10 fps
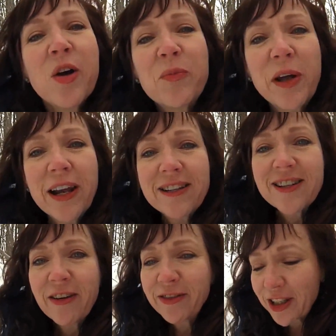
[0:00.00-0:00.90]
but I
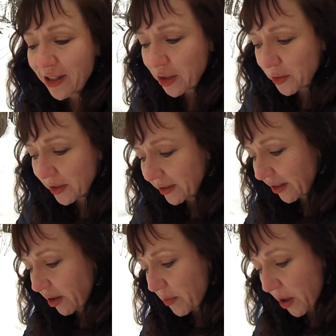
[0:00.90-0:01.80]
delved into it a
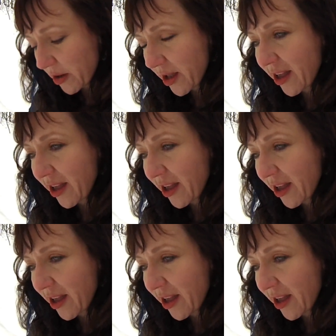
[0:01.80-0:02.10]
little bit.